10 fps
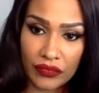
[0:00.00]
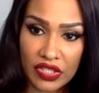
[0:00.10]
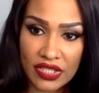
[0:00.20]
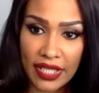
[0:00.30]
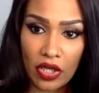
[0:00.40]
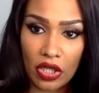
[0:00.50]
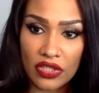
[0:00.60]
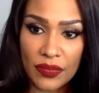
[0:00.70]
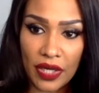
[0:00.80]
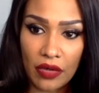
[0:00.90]
Just take all
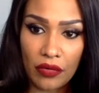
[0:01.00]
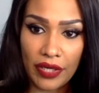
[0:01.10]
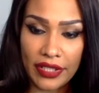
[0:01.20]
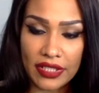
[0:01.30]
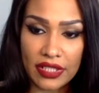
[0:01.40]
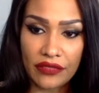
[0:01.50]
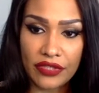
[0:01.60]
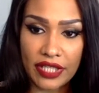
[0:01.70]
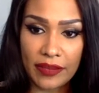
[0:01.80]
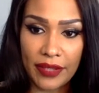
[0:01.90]
his power away and see if he
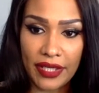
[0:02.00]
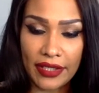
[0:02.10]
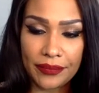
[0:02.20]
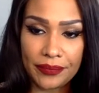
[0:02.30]
take it back.